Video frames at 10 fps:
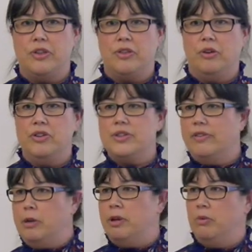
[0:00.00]
III. So if
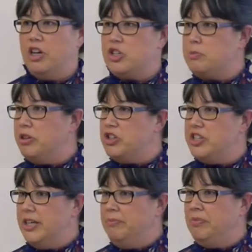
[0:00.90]
anybody watches
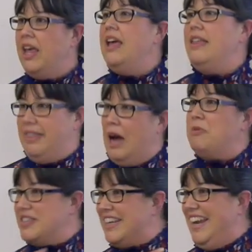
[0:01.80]
Bridgerton, that
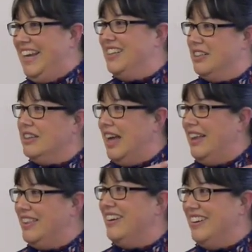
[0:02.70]
was the king
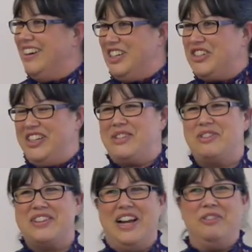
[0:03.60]
that our, our treaties
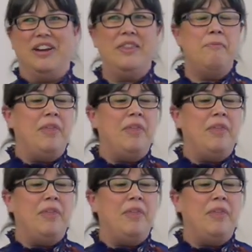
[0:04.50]
were signed with.